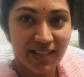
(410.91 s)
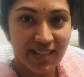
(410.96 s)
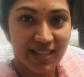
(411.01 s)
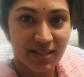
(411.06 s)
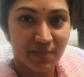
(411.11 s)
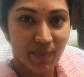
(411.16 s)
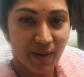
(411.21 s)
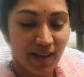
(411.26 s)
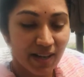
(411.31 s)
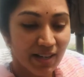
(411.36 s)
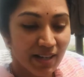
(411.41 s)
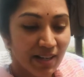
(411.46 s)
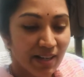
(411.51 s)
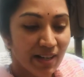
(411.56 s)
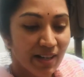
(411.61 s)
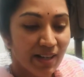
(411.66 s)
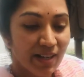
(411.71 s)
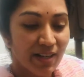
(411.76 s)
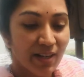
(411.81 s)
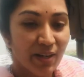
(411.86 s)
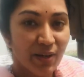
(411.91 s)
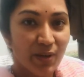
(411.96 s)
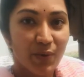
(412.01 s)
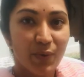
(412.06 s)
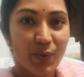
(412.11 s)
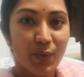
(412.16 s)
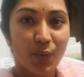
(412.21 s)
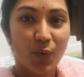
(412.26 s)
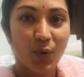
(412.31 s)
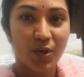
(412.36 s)
is by
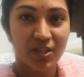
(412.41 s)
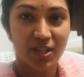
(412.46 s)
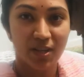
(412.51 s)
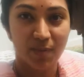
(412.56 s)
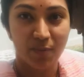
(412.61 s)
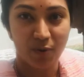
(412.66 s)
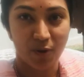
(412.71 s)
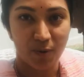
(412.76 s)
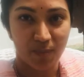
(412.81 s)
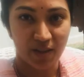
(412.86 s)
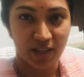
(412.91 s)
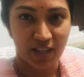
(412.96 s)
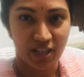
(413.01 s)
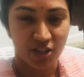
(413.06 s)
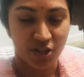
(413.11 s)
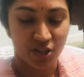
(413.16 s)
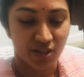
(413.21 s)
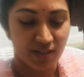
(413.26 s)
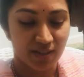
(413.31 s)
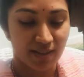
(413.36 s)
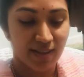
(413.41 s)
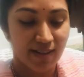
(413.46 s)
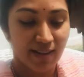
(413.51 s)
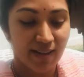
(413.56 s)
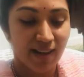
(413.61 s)
water propagation.